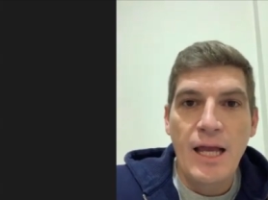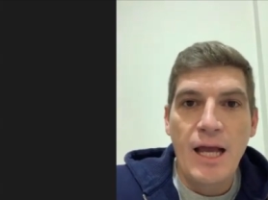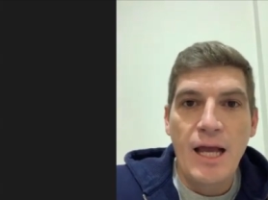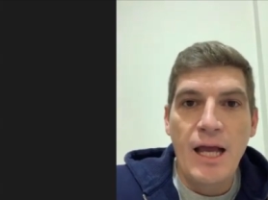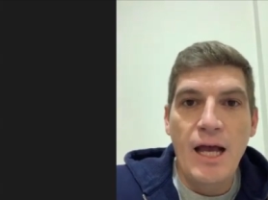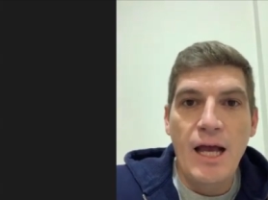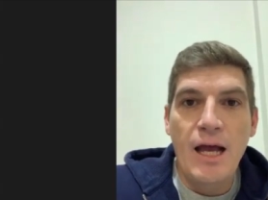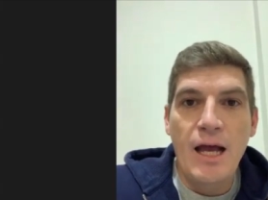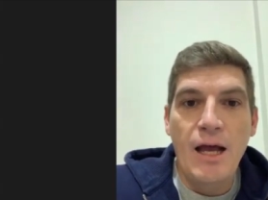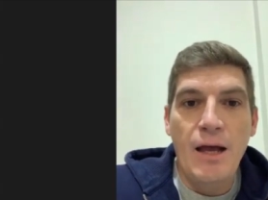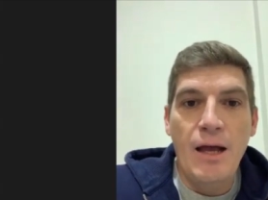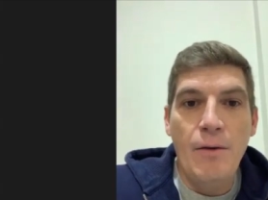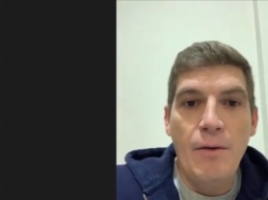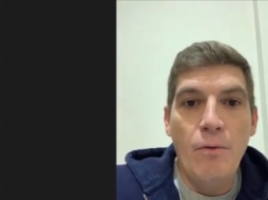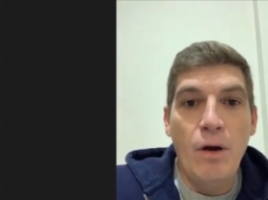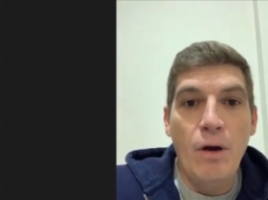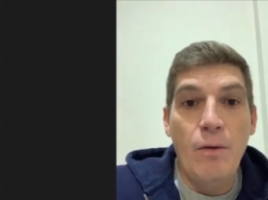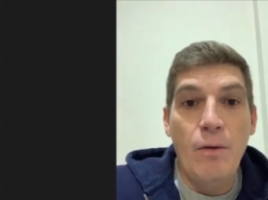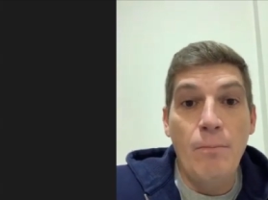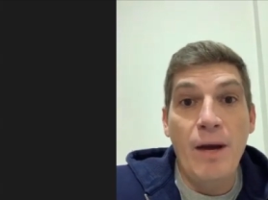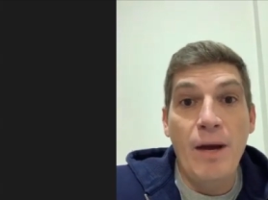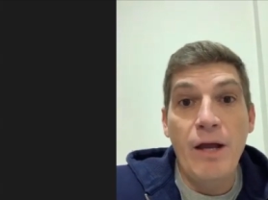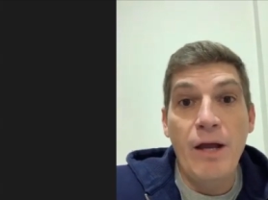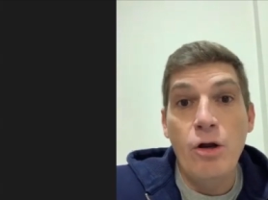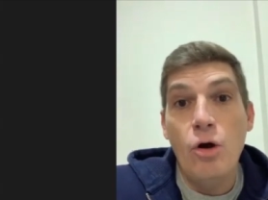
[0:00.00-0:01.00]
Uh,
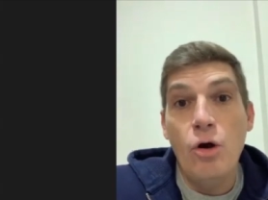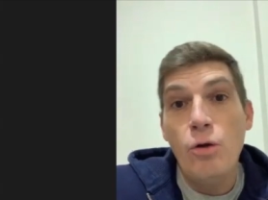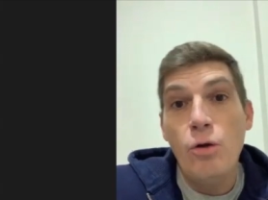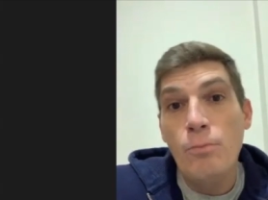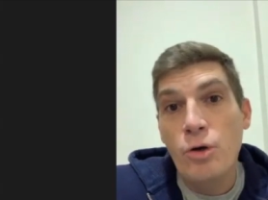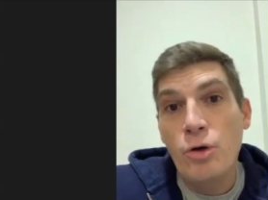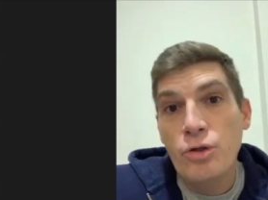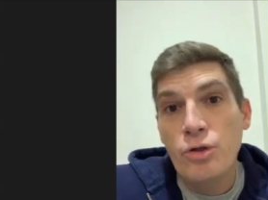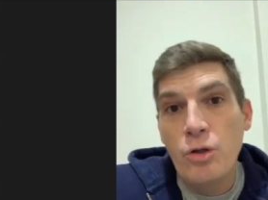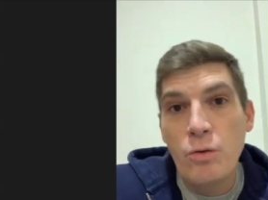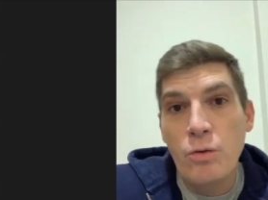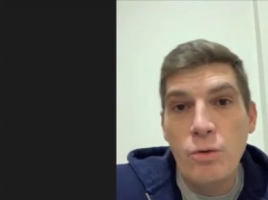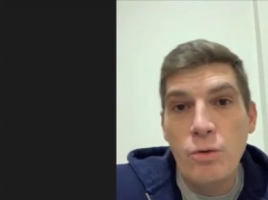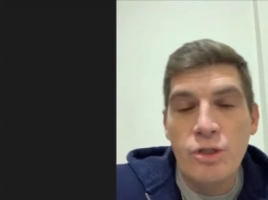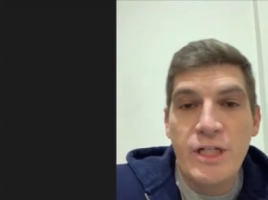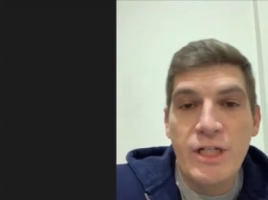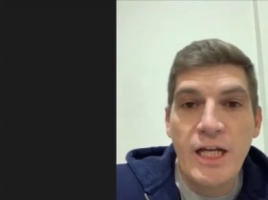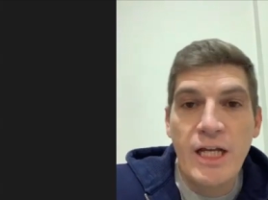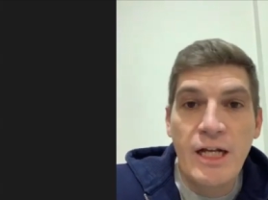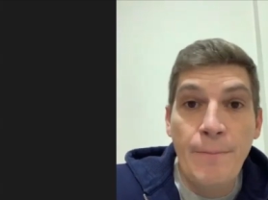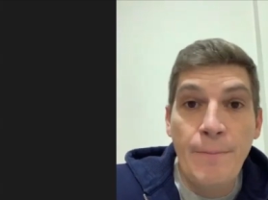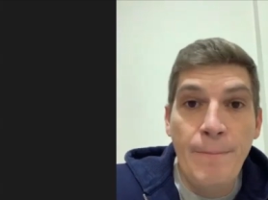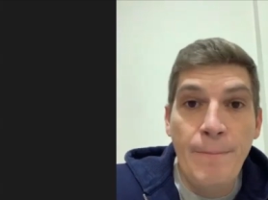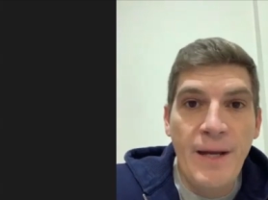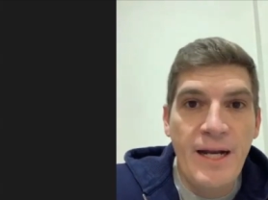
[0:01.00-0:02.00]
my role model was
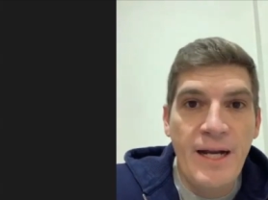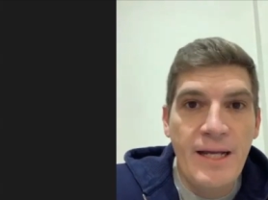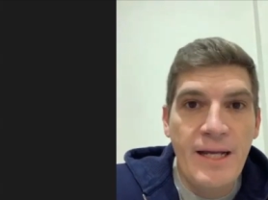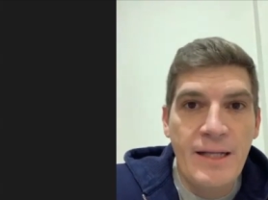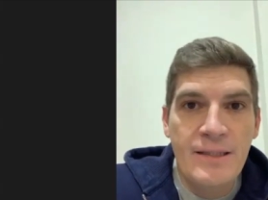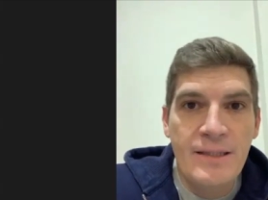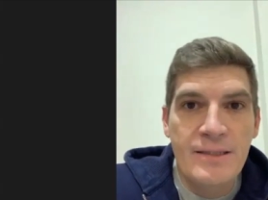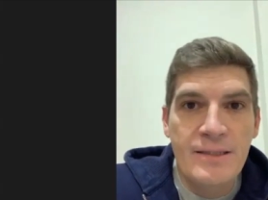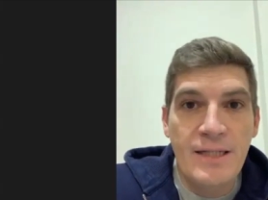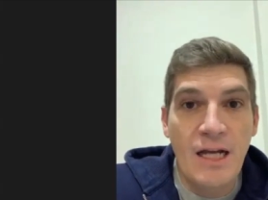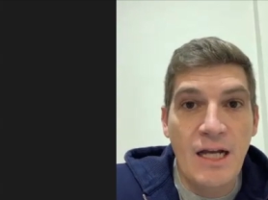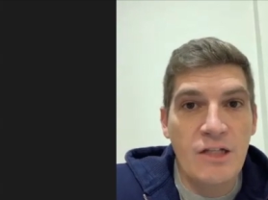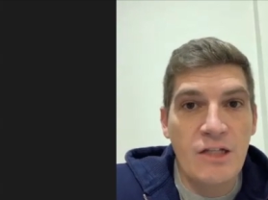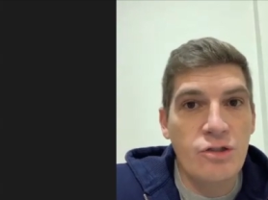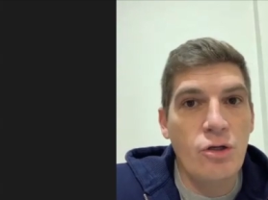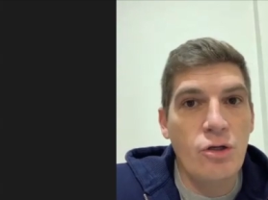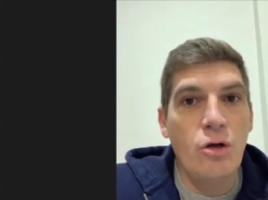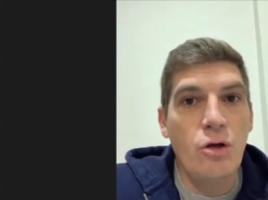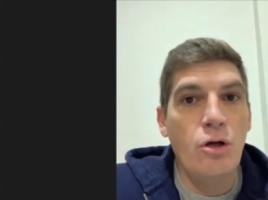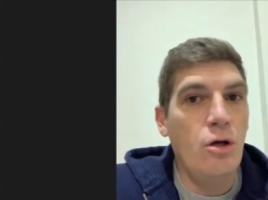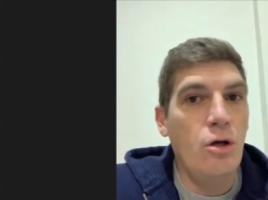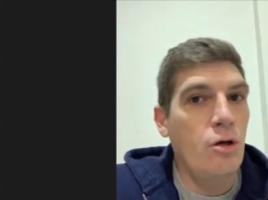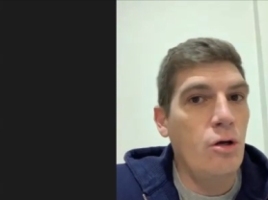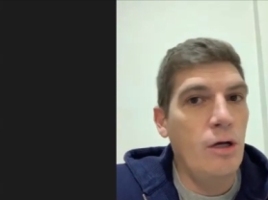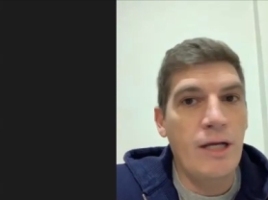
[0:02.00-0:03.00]
Kieren Perkins. I saw
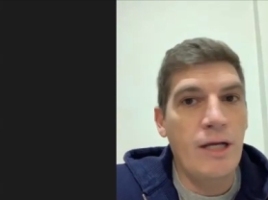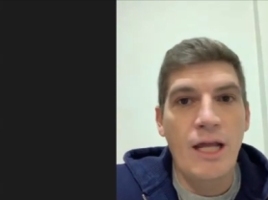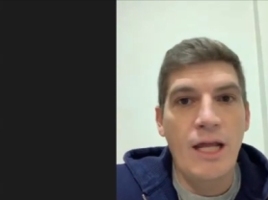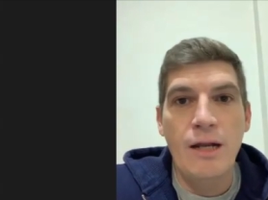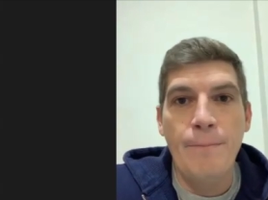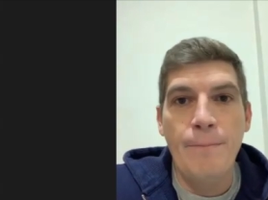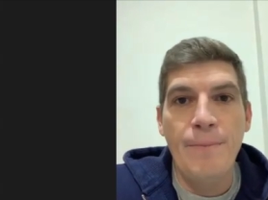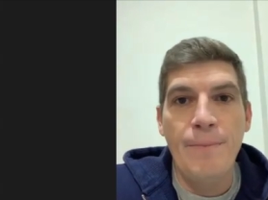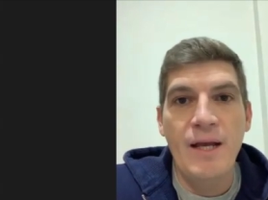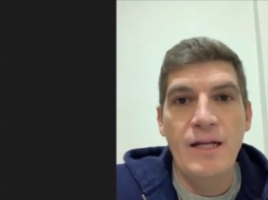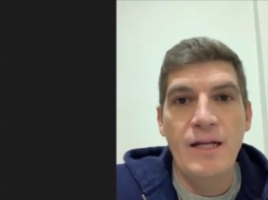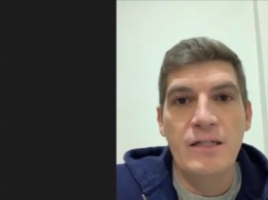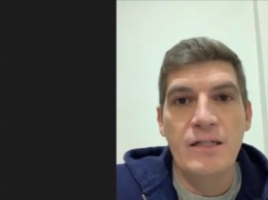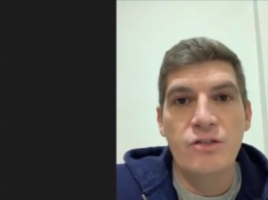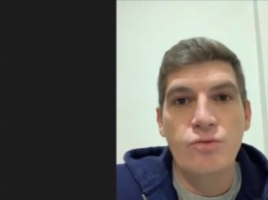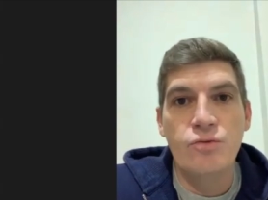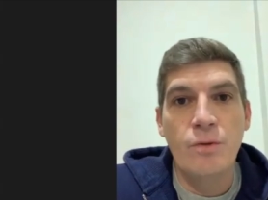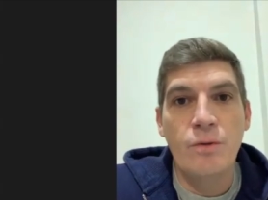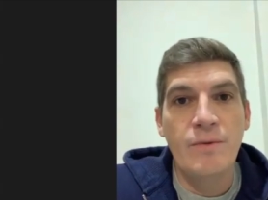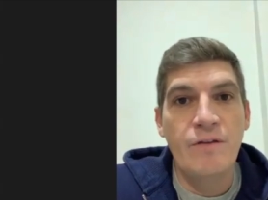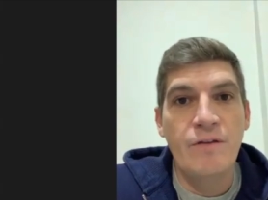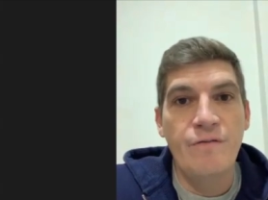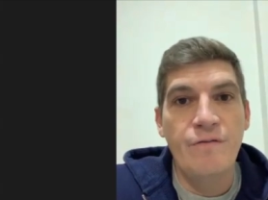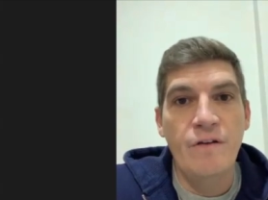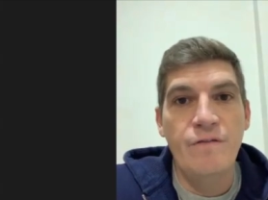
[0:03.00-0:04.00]
uh, Kieren Perkins
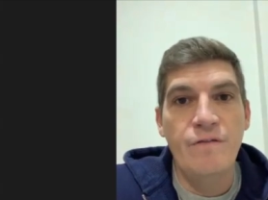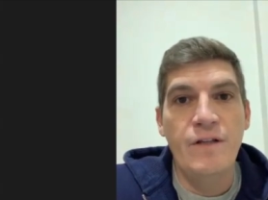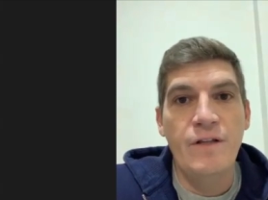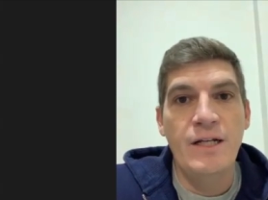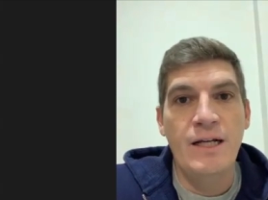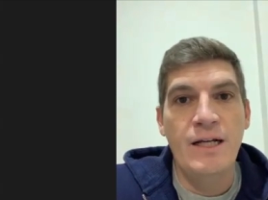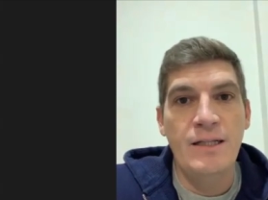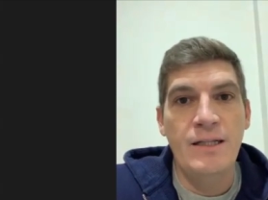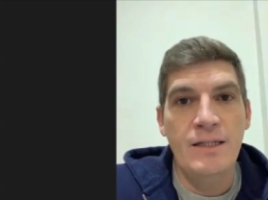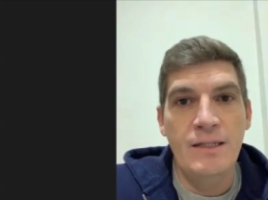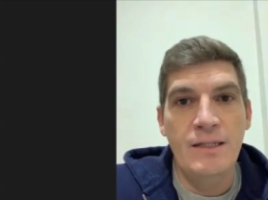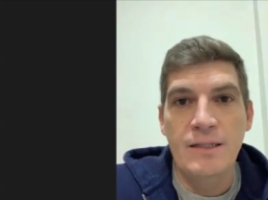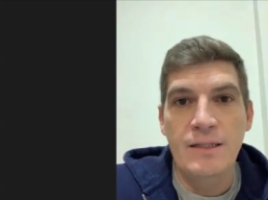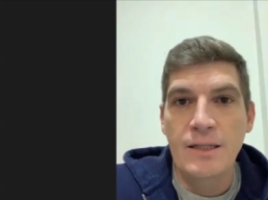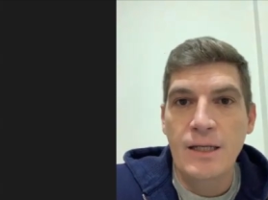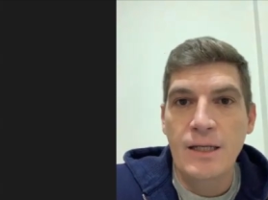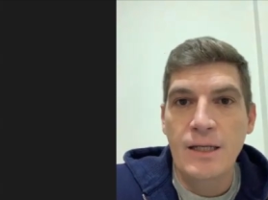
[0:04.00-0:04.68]
swim the 1500.